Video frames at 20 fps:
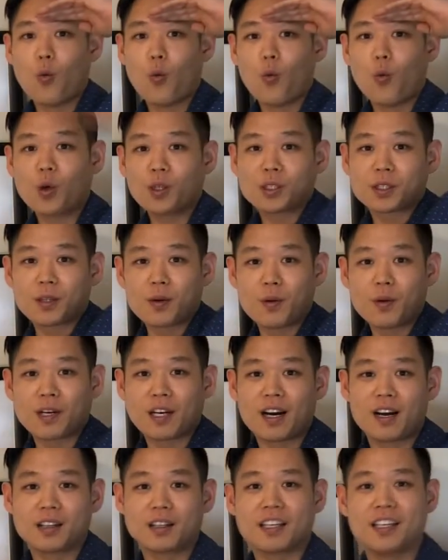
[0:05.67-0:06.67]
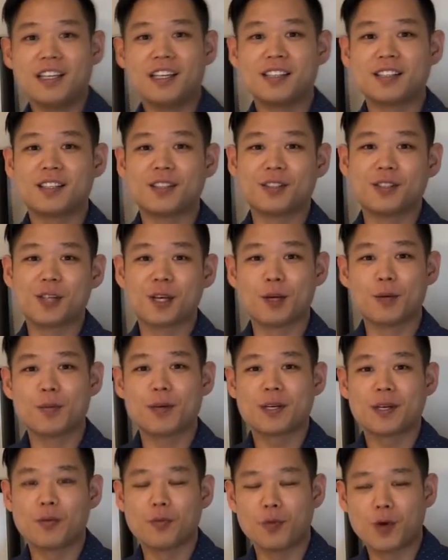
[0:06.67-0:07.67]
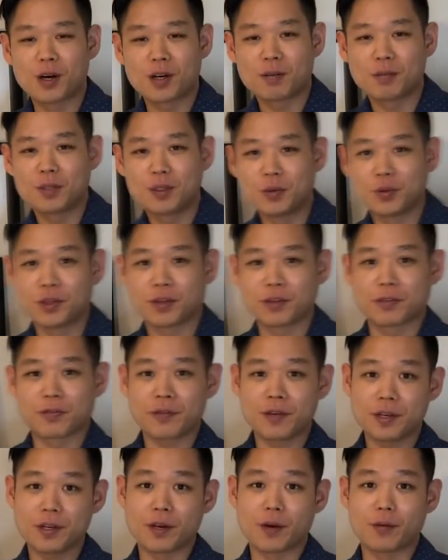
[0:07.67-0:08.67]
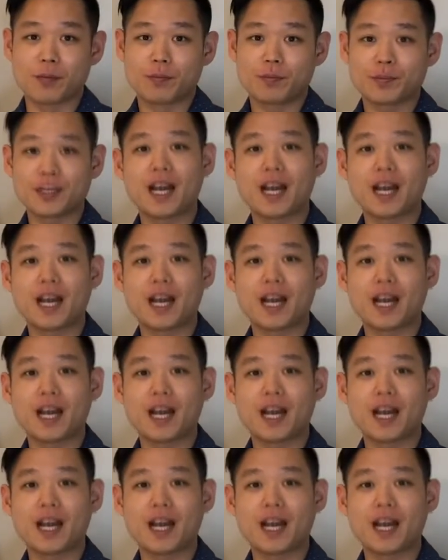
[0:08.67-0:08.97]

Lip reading: What's going on, ladies and gentlemen, and welcome to another video.